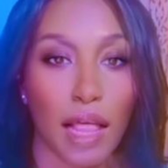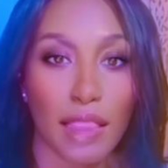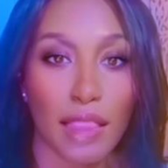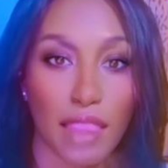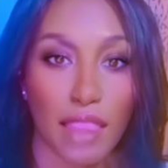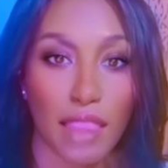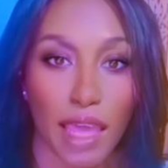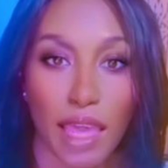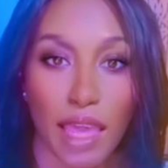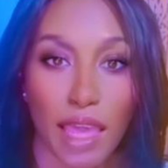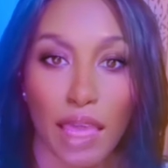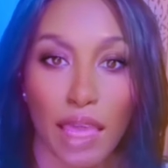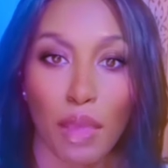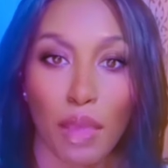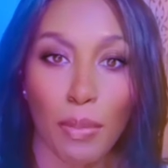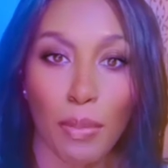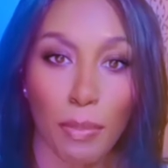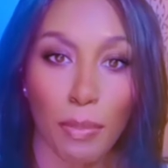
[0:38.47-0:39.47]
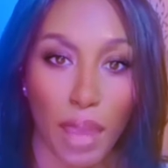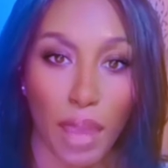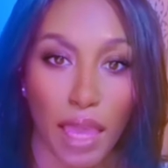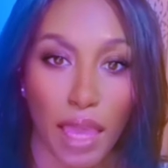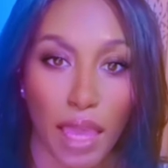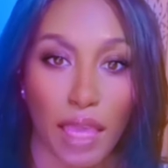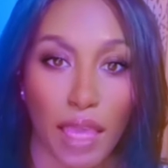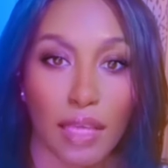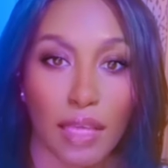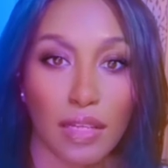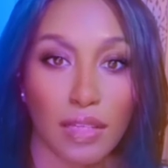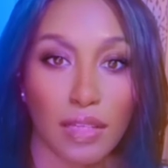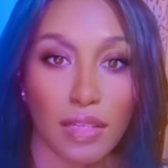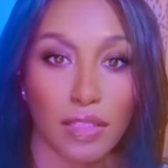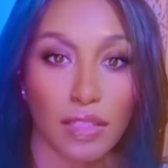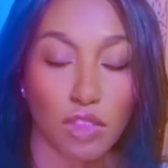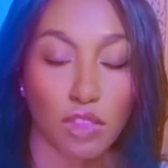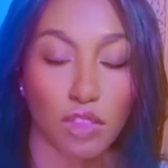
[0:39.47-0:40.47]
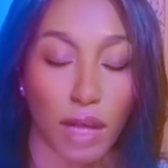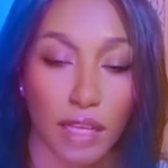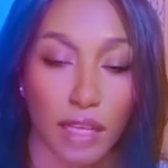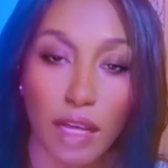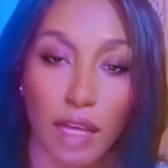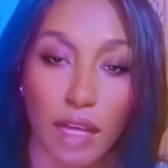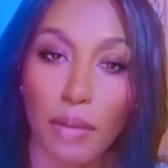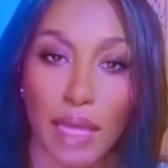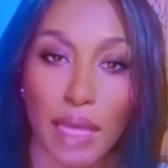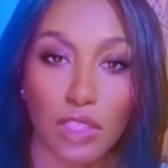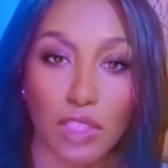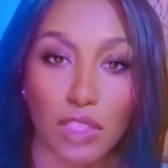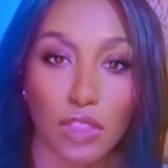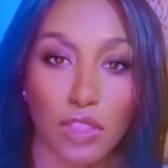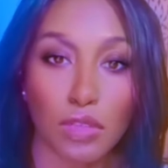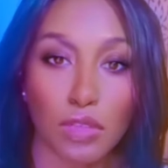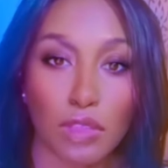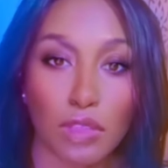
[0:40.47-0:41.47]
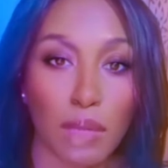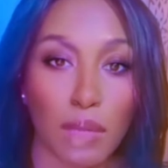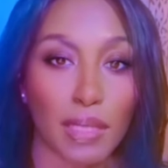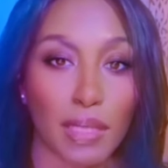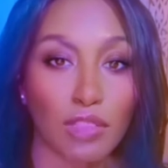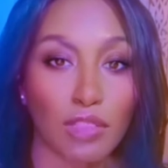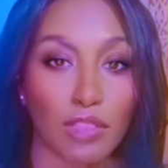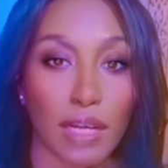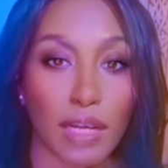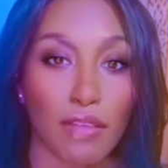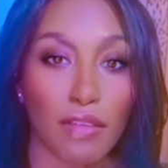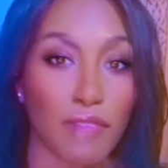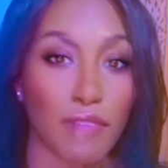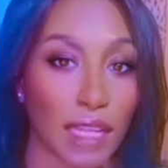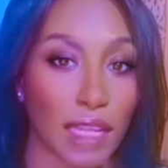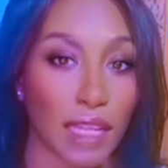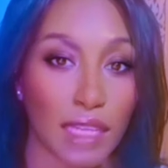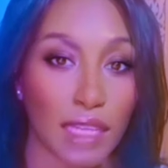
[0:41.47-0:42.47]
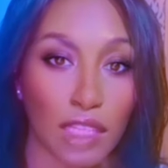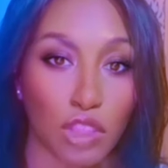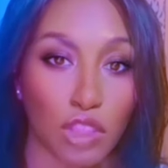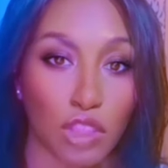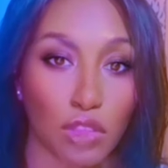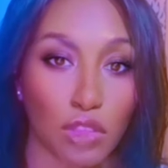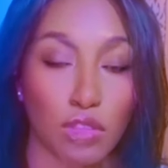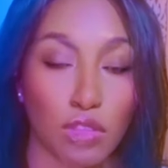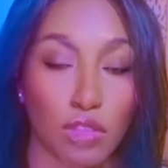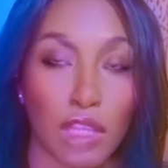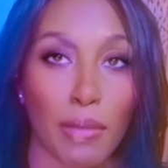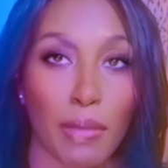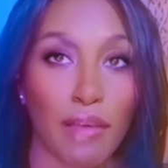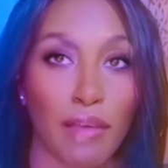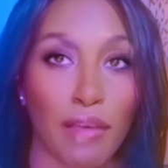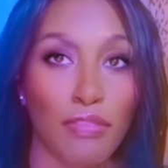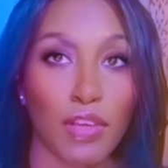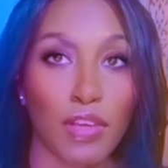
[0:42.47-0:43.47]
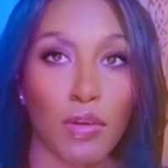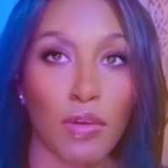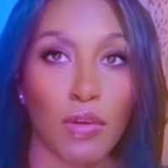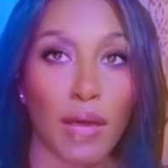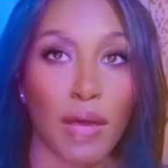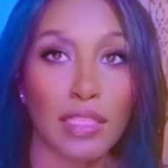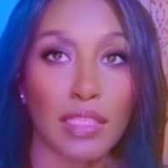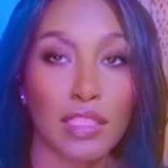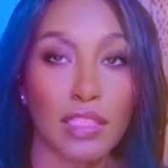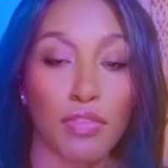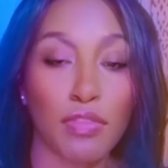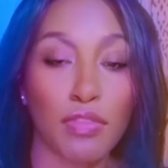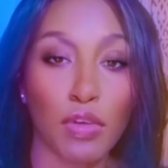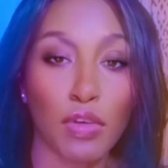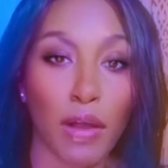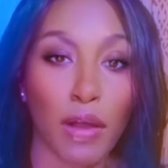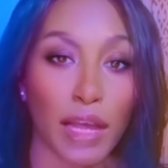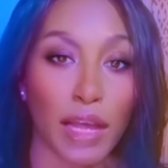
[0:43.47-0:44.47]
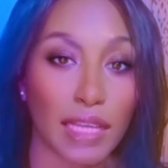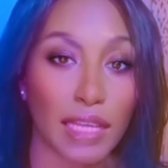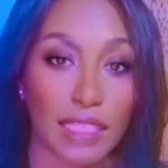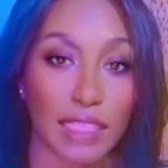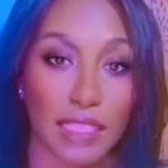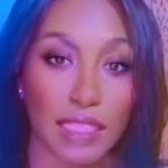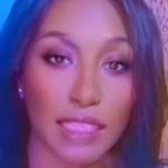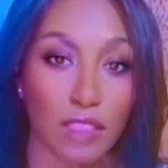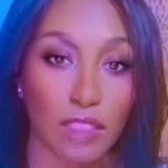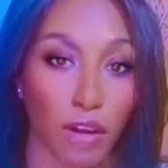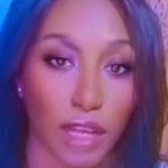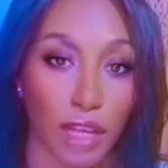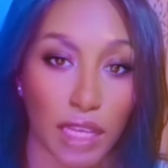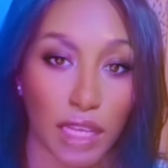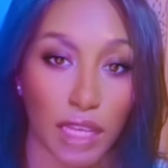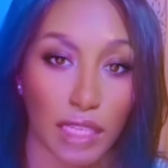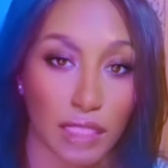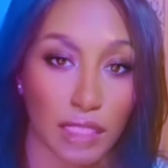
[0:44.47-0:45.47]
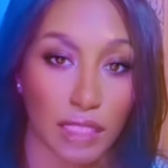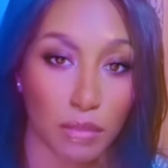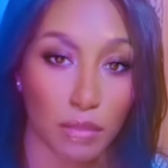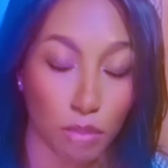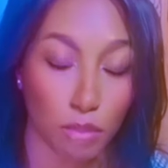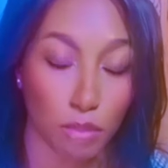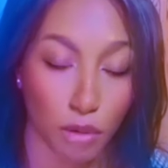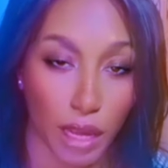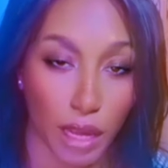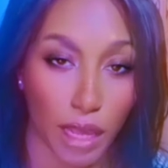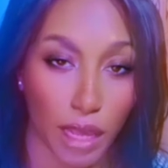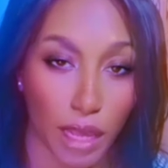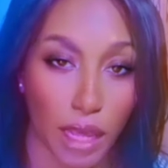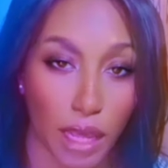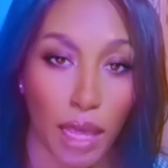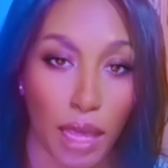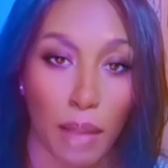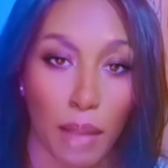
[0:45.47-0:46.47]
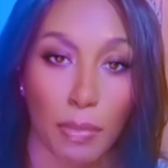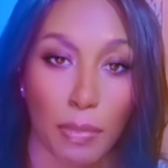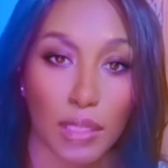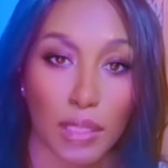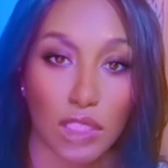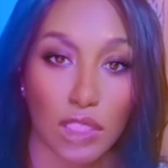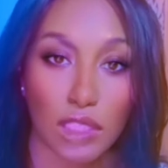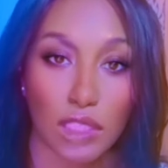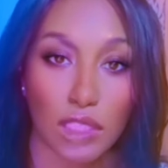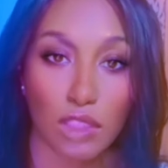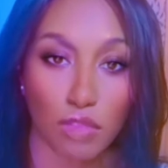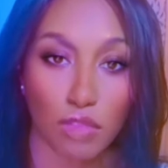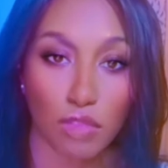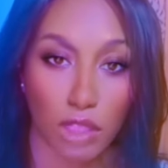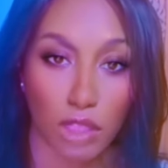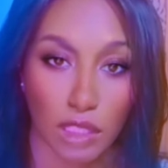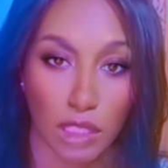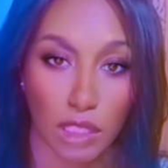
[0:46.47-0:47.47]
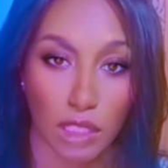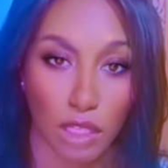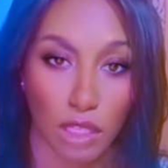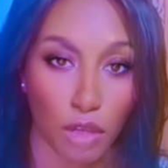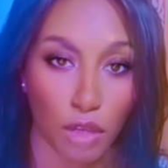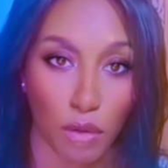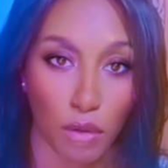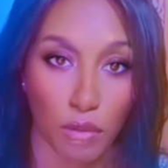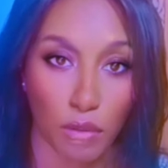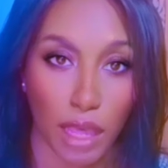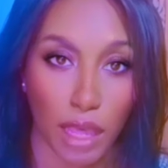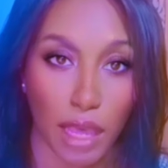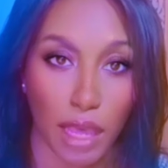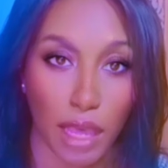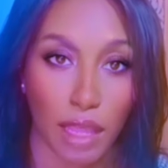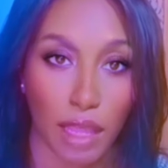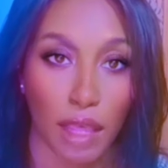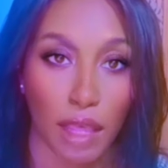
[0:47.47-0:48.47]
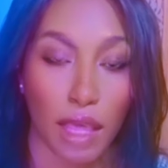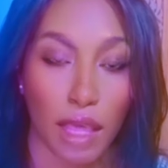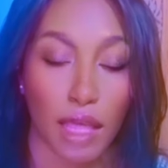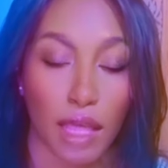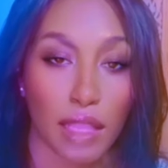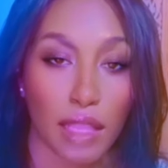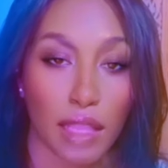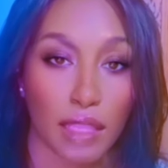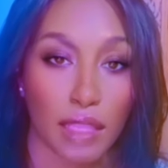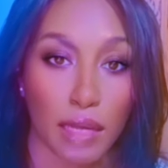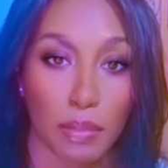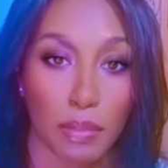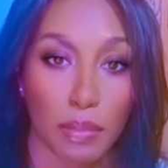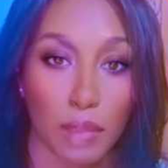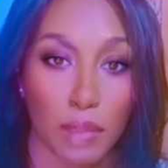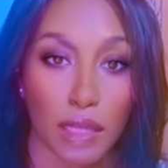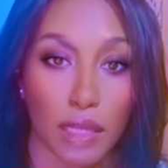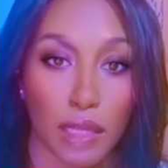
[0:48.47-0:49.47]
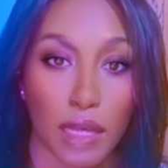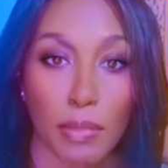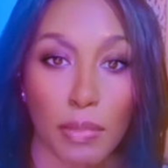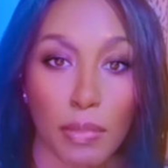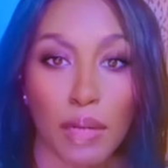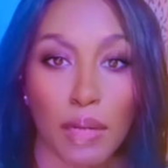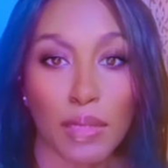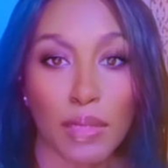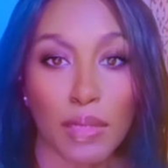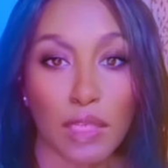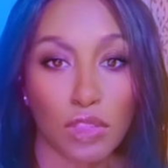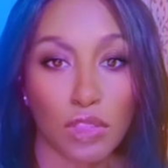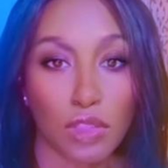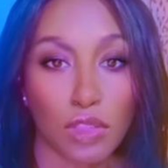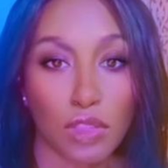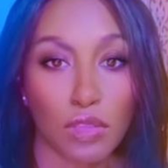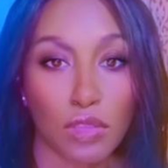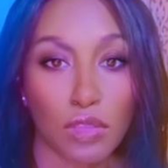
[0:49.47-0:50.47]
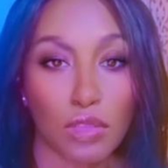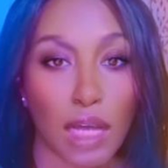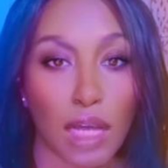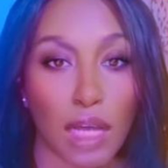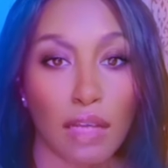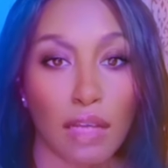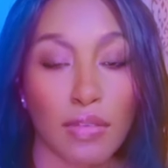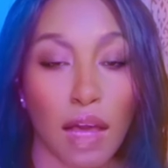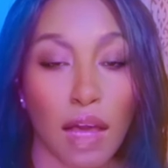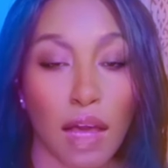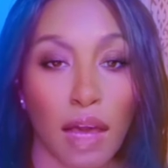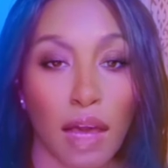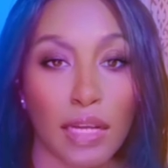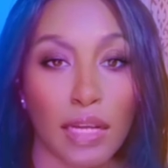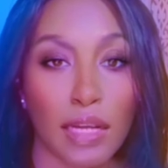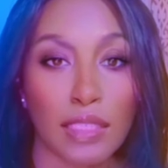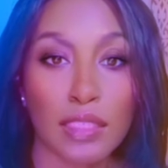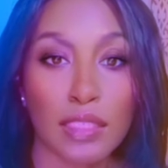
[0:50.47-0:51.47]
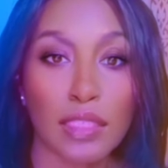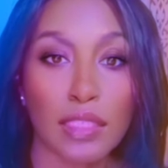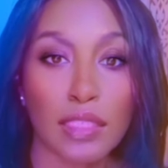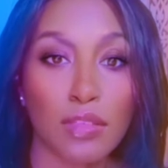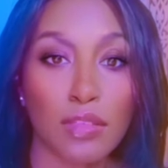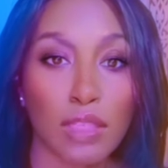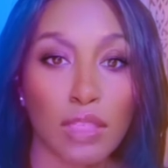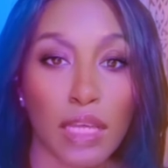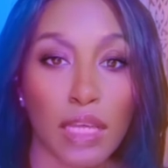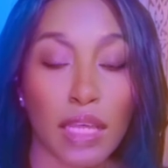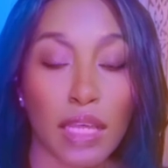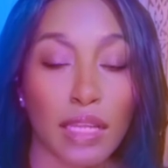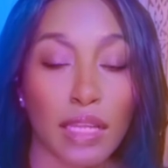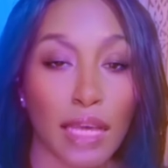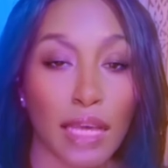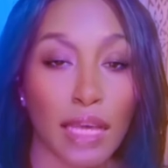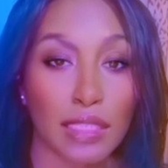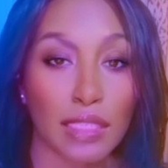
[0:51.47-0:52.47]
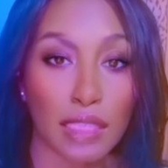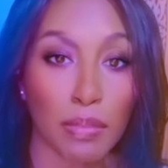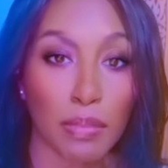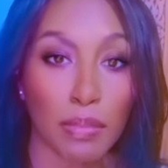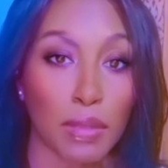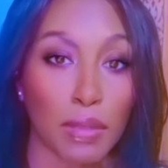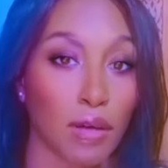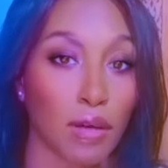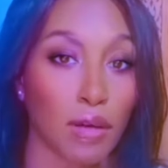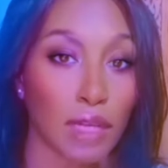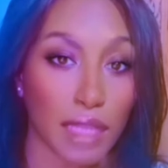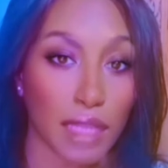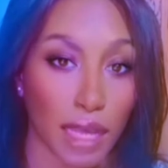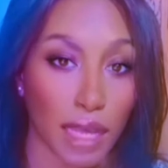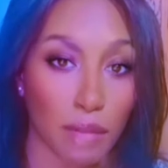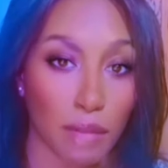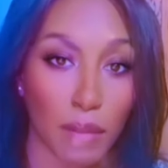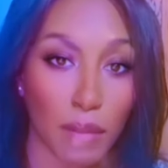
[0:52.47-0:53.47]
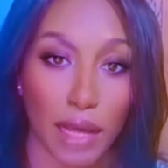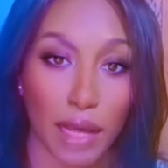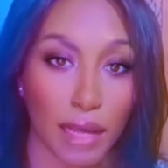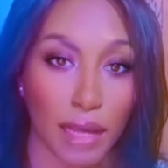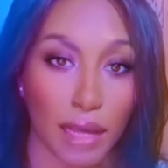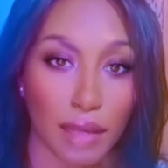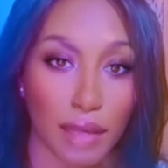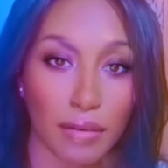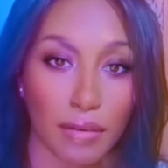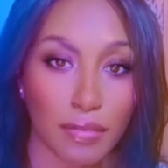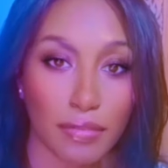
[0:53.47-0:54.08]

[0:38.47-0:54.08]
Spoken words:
they may try to come at you, they may try to invalidate you, they may feel as if you are an easy target, easy prey, but just trust and know that them coming up against you, child of God, is literally like stepping on a landmine.